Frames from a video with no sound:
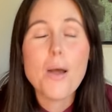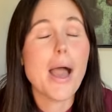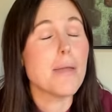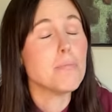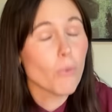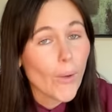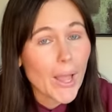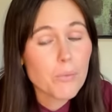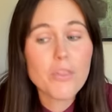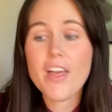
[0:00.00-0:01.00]
And
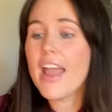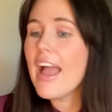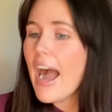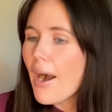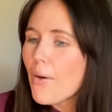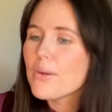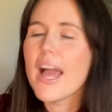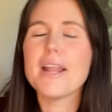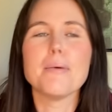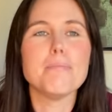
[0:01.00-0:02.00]
boy, were they out
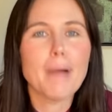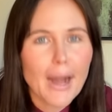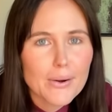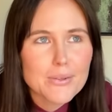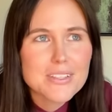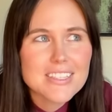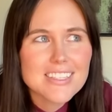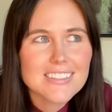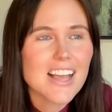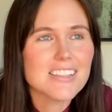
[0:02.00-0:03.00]
and
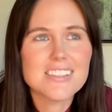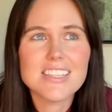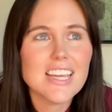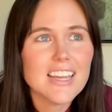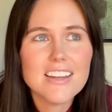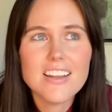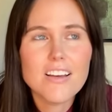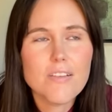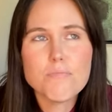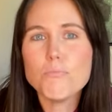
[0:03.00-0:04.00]
about seen
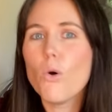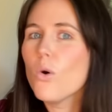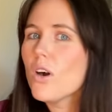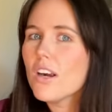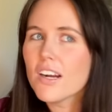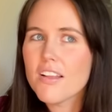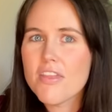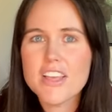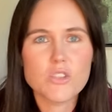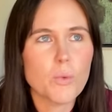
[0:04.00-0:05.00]
more
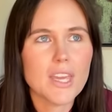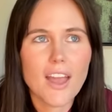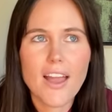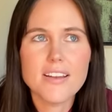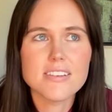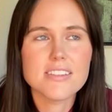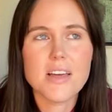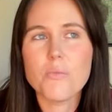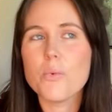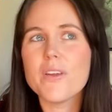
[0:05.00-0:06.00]
this weekend
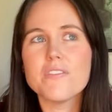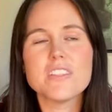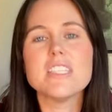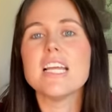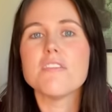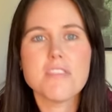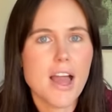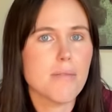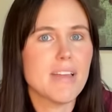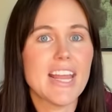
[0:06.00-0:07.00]
than we've seen of
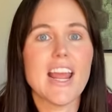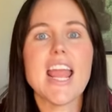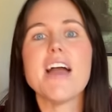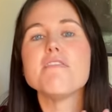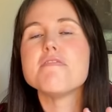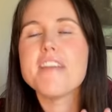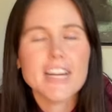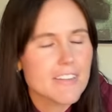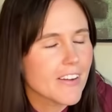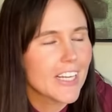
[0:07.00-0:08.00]
them in a
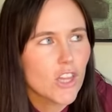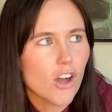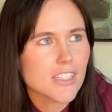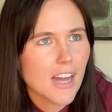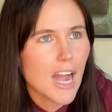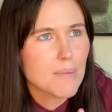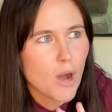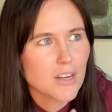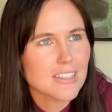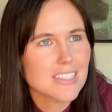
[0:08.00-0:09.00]
very, very long time,
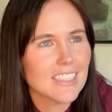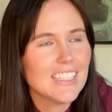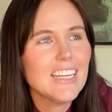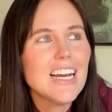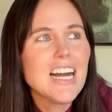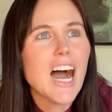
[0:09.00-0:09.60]
honestly.